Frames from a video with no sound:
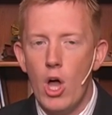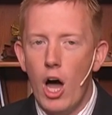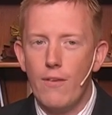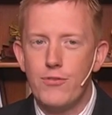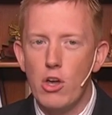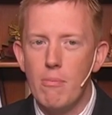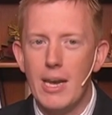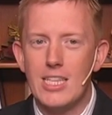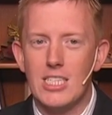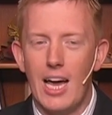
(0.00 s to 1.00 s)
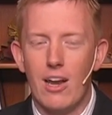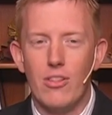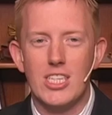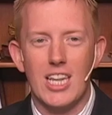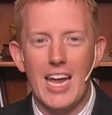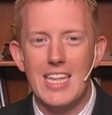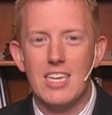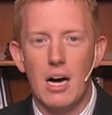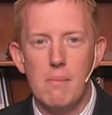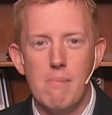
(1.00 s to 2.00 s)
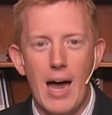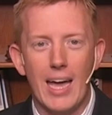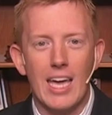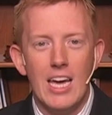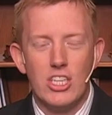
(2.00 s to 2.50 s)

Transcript: A few minutes later, this lady come back.